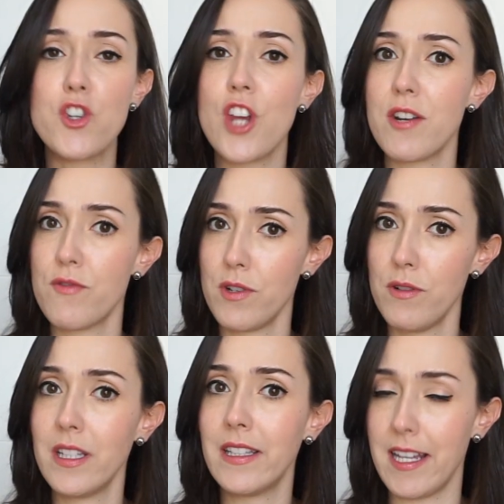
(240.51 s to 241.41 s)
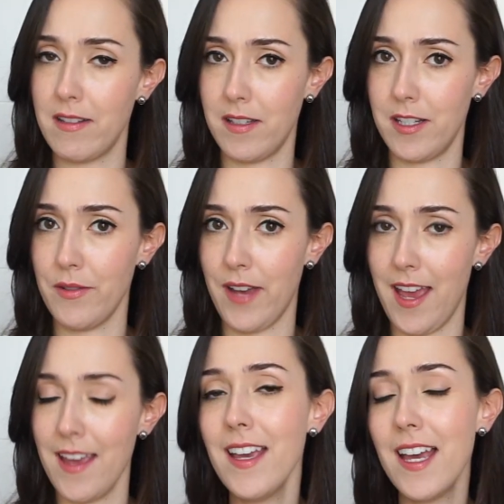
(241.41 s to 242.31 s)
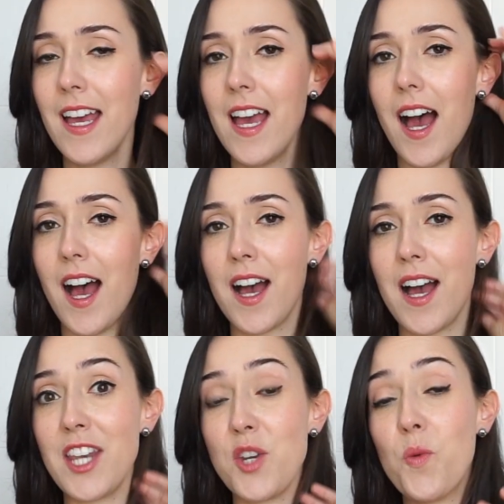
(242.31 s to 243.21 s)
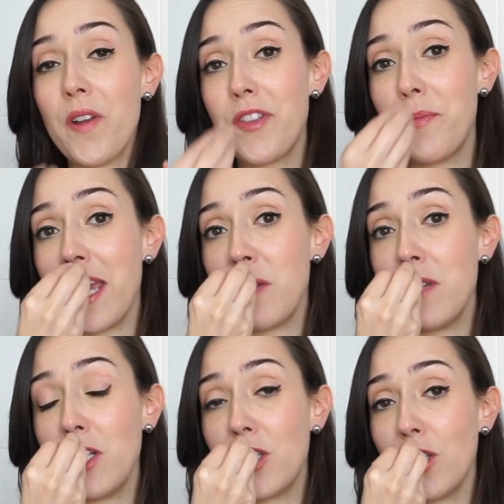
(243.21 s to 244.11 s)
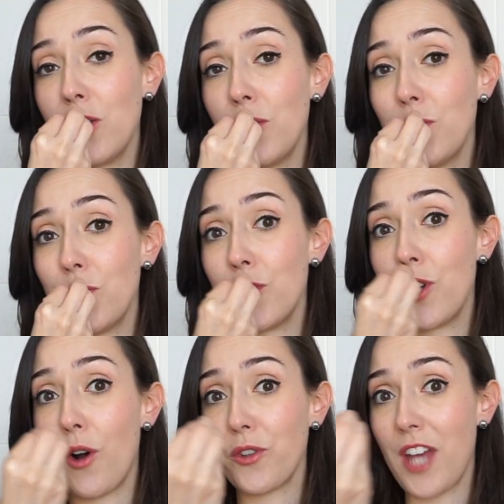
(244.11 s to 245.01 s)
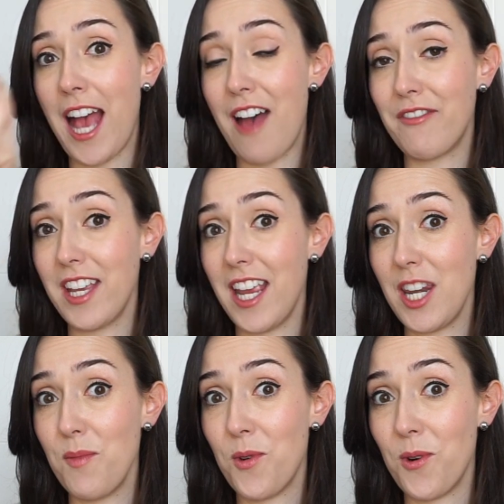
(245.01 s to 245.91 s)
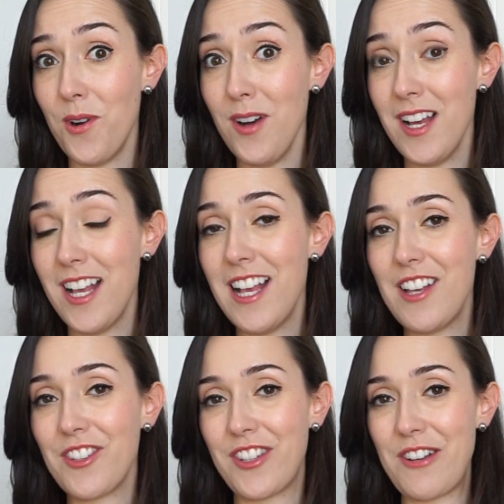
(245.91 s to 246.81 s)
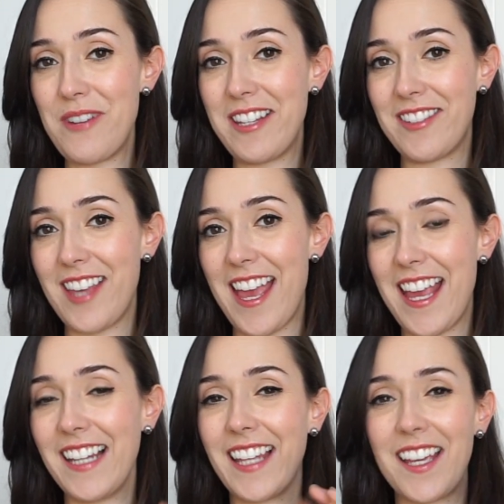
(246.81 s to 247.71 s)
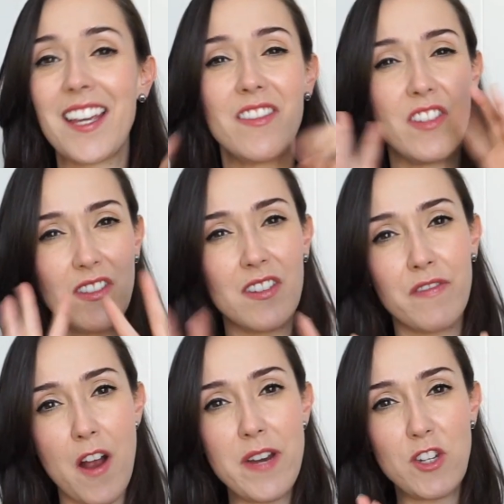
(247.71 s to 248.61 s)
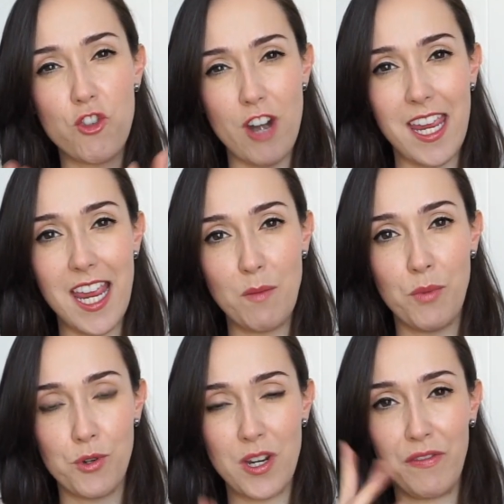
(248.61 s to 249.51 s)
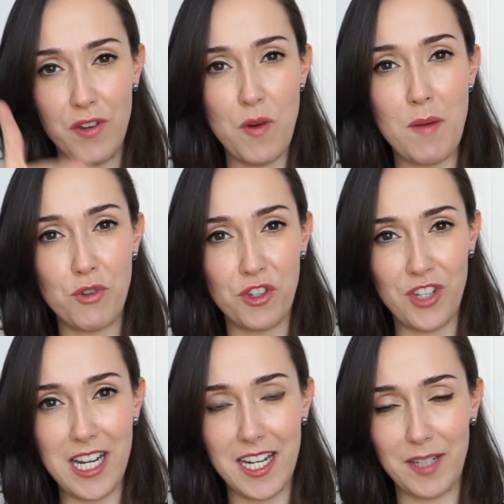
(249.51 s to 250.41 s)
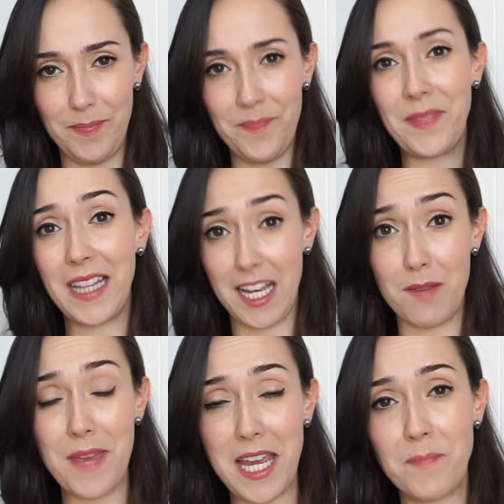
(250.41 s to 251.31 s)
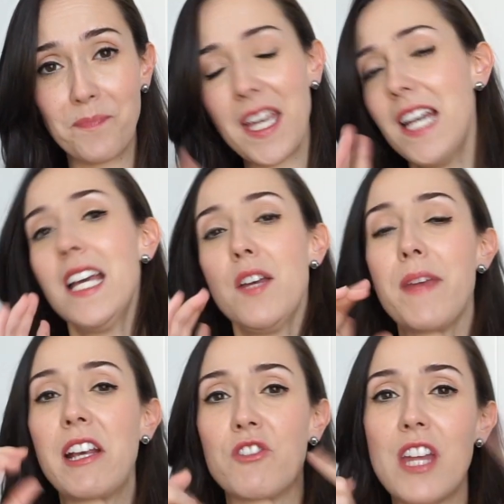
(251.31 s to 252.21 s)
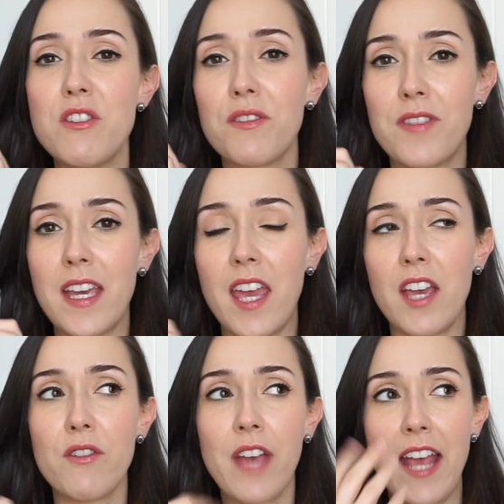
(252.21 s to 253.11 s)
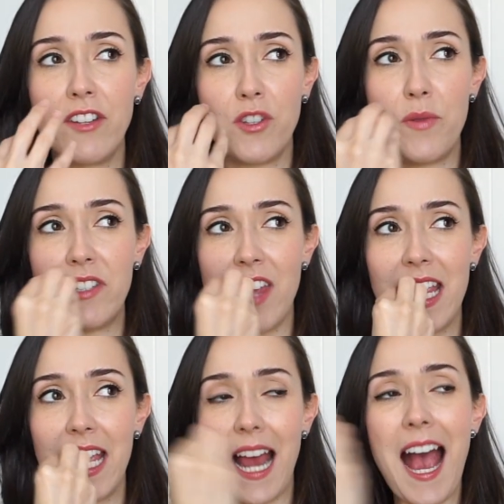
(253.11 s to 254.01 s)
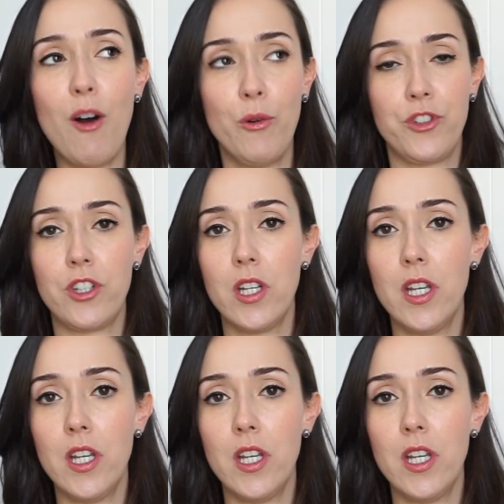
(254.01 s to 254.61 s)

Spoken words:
general list, okay? And you want the baby to not have it anymore. So we say, like, this is very tricky but if you are Brazilian, like me, because then you're thinking, okay, so we take it out,